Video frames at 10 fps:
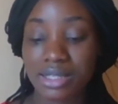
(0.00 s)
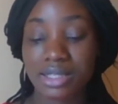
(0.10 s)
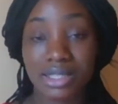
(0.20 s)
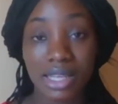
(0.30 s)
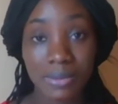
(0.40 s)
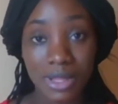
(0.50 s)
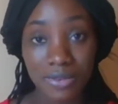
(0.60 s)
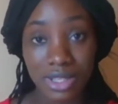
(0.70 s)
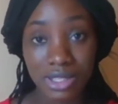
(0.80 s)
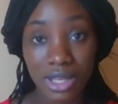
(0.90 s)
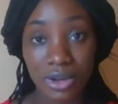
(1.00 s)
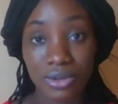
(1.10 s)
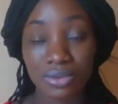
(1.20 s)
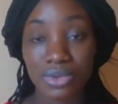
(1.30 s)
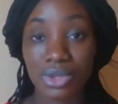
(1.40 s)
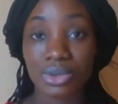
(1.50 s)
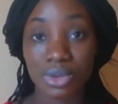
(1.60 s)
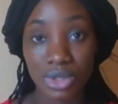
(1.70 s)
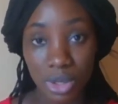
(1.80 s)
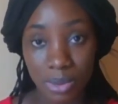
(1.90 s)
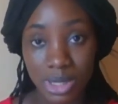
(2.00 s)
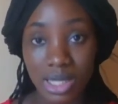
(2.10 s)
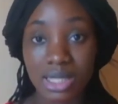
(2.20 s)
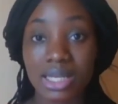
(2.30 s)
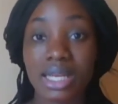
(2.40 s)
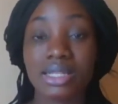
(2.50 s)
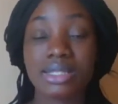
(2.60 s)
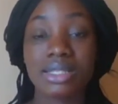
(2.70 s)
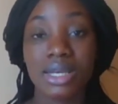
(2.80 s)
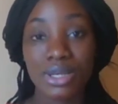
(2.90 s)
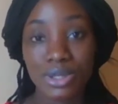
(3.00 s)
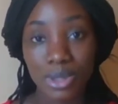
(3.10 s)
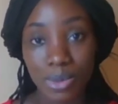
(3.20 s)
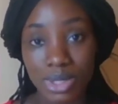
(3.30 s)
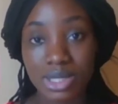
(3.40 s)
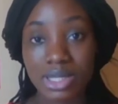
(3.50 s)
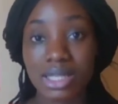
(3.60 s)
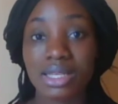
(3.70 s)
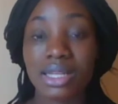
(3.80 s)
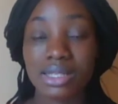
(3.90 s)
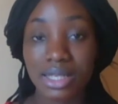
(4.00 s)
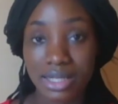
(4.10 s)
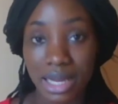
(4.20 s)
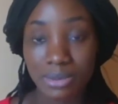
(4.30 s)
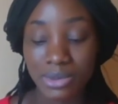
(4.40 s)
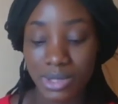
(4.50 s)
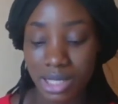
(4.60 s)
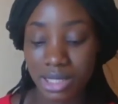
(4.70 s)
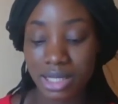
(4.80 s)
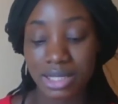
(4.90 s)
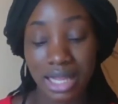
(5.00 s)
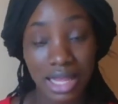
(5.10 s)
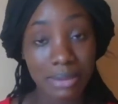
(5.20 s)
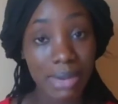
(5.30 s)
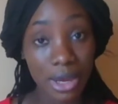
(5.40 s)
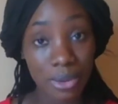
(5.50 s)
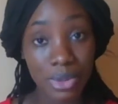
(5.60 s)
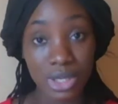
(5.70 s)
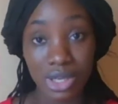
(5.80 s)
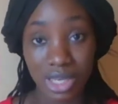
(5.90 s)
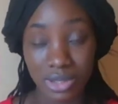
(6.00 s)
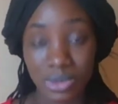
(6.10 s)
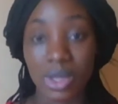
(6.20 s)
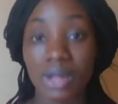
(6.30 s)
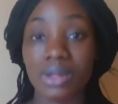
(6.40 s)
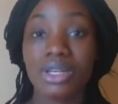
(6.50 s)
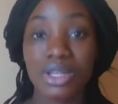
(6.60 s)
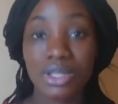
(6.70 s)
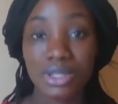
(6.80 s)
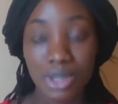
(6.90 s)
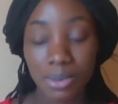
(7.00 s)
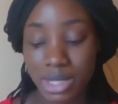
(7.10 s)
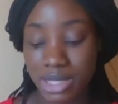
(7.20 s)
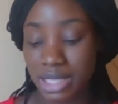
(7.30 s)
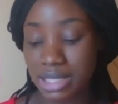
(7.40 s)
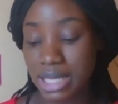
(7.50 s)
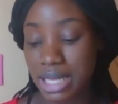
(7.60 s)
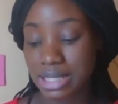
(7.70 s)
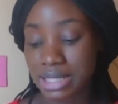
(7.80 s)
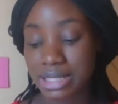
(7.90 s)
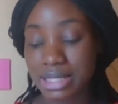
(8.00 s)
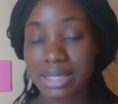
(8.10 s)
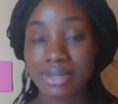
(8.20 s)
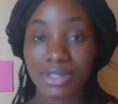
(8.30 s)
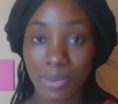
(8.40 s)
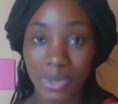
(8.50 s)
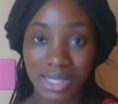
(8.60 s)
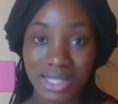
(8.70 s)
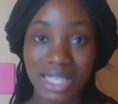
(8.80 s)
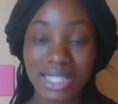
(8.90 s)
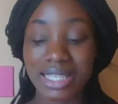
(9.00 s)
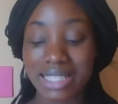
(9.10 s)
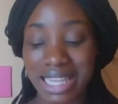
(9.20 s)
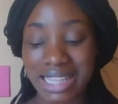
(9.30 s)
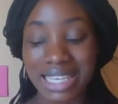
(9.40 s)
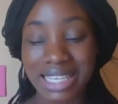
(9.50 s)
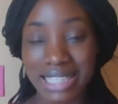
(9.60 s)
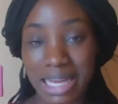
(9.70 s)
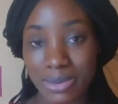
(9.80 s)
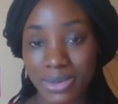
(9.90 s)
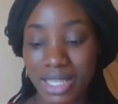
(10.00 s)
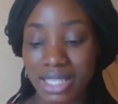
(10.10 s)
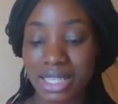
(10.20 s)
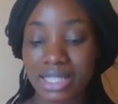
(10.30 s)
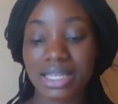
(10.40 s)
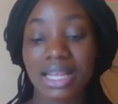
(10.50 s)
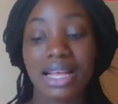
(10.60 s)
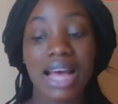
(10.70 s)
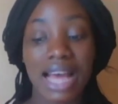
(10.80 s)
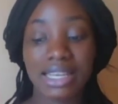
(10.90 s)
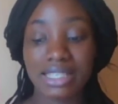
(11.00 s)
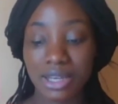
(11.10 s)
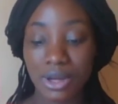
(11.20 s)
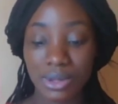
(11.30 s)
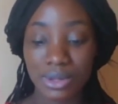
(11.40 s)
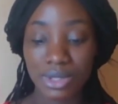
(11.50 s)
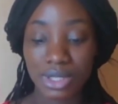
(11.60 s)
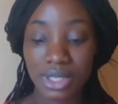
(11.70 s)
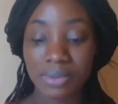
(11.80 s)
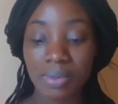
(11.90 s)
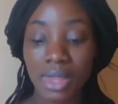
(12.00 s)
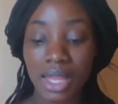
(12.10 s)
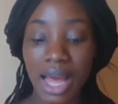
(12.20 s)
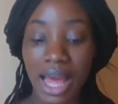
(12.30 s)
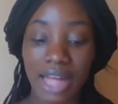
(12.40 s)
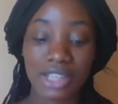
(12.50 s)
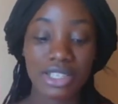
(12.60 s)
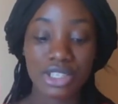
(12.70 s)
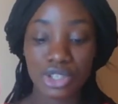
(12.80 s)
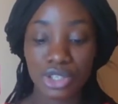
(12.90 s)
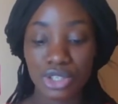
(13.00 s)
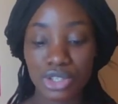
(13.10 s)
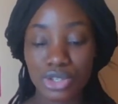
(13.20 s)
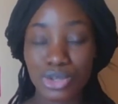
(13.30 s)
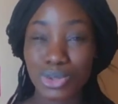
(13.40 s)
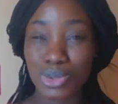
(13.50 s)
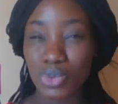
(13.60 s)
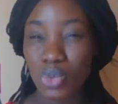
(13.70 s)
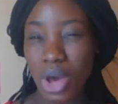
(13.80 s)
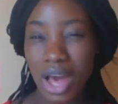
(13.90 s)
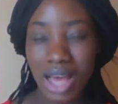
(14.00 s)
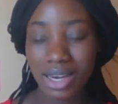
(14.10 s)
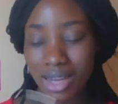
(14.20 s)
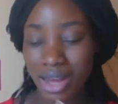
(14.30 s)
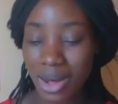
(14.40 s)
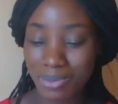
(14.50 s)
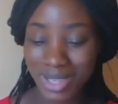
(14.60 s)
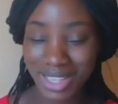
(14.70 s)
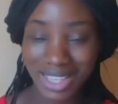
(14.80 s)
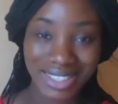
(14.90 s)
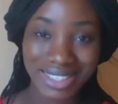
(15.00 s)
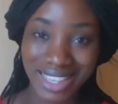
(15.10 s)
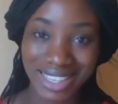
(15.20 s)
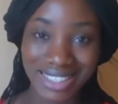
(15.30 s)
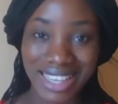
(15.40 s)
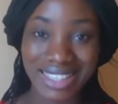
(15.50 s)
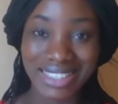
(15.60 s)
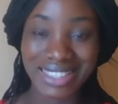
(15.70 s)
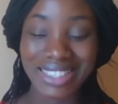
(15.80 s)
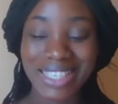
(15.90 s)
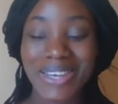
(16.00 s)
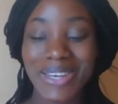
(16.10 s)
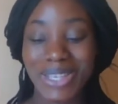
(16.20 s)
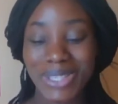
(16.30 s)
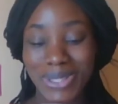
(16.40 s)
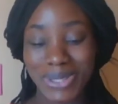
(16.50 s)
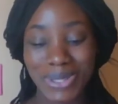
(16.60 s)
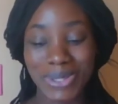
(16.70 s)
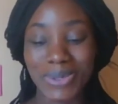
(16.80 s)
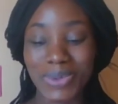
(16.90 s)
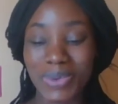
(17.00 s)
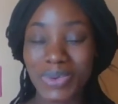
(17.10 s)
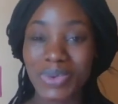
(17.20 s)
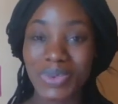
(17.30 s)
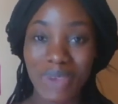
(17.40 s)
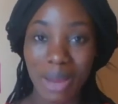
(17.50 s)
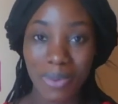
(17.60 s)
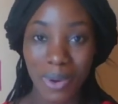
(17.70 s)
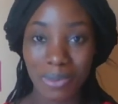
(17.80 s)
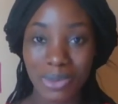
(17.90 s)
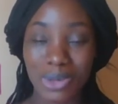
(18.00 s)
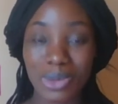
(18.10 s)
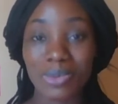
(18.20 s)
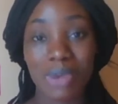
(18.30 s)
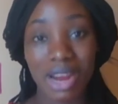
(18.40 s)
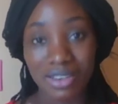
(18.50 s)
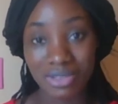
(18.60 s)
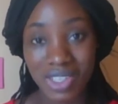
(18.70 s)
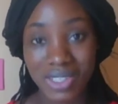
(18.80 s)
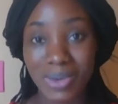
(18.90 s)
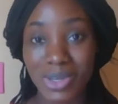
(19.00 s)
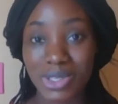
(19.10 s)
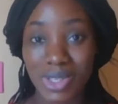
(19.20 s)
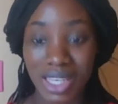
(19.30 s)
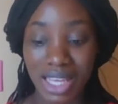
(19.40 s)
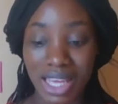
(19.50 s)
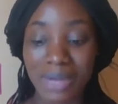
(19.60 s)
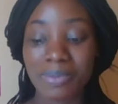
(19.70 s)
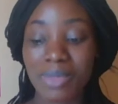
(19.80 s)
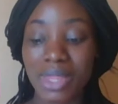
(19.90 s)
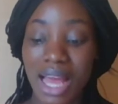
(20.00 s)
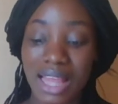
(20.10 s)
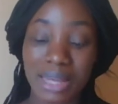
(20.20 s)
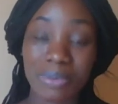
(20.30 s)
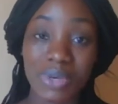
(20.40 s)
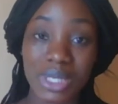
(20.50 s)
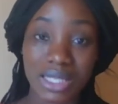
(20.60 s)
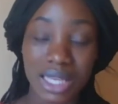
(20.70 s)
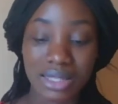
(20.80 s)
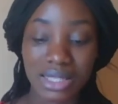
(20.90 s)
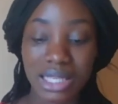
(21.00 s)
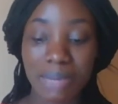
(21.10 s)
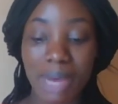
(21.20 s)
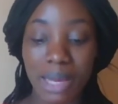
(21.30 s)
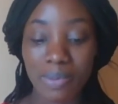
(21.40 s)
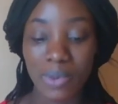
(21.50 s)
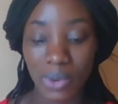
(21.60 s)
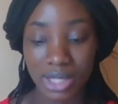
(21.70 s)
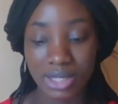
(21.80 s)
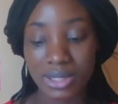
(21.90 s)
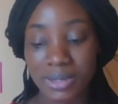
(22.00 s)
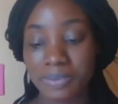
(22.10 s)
The same thing for the second view: topic sentence, supporting sentence, example sentence, and then my opinion as well: topic sentence, supporting sentence, and then example sentence. And in the conclusion, I actually just used one complex sentence to wrap up, you know, paraphrase the question again, and then present my point.